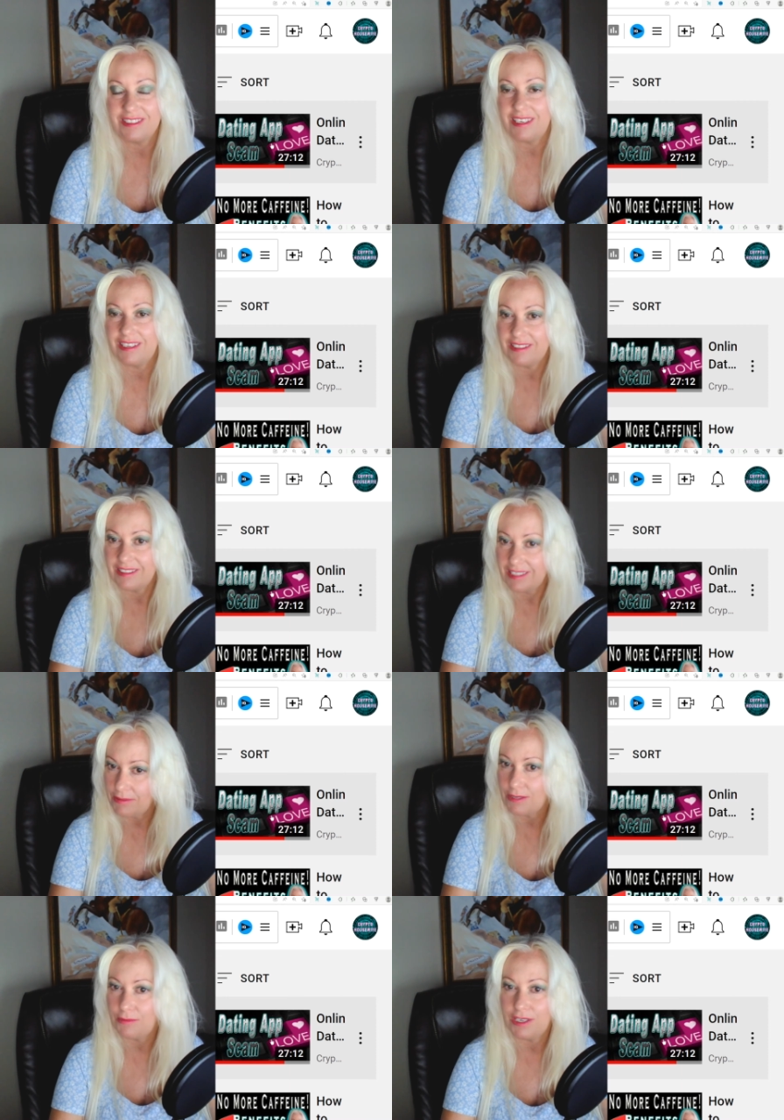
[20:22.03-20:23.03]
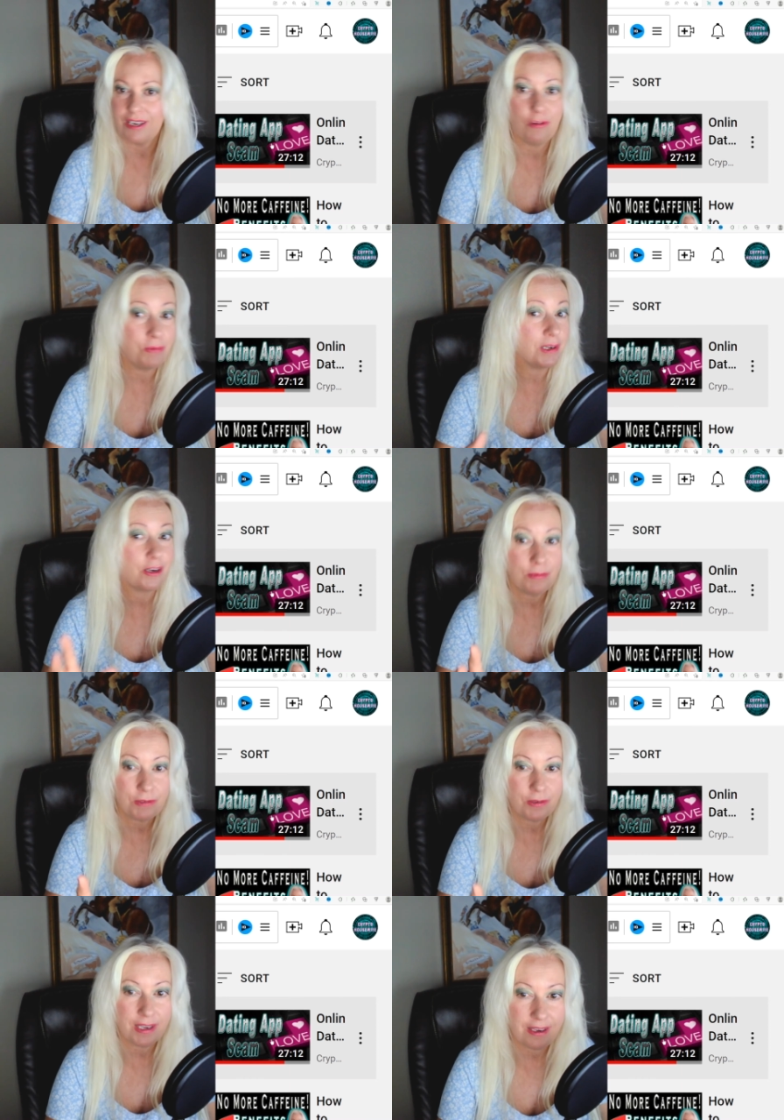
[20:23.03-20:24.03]
Send me some money and open a
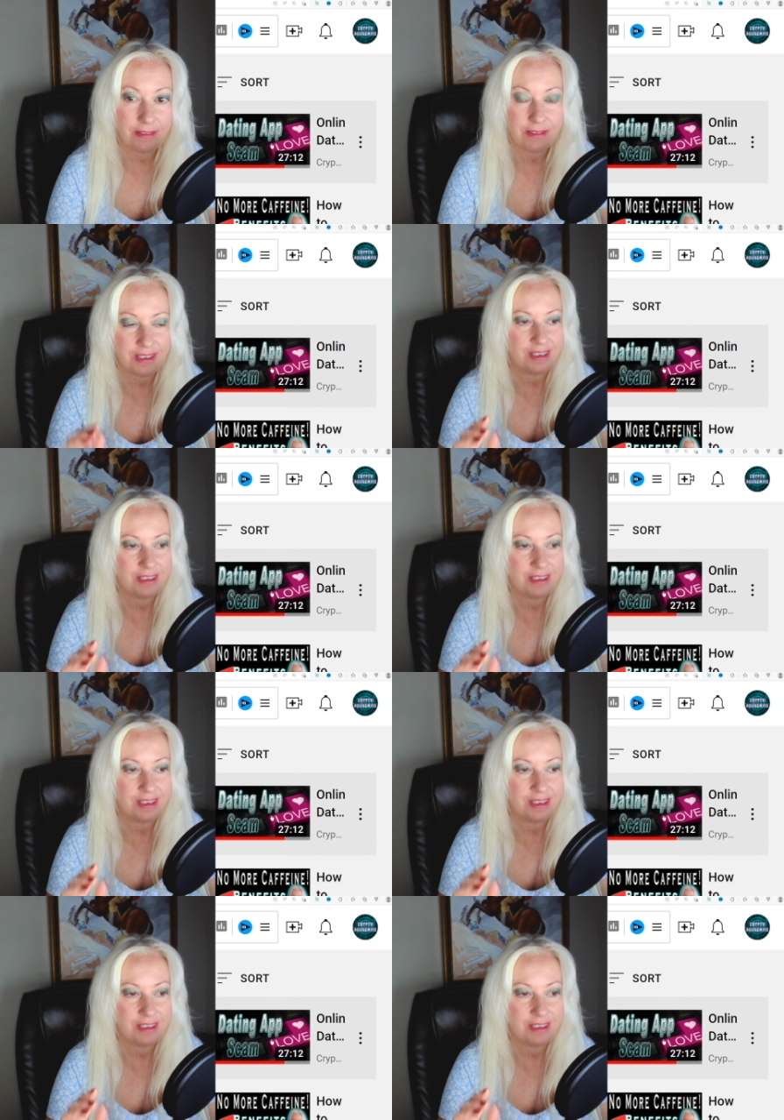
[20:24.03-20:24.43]
crypto account,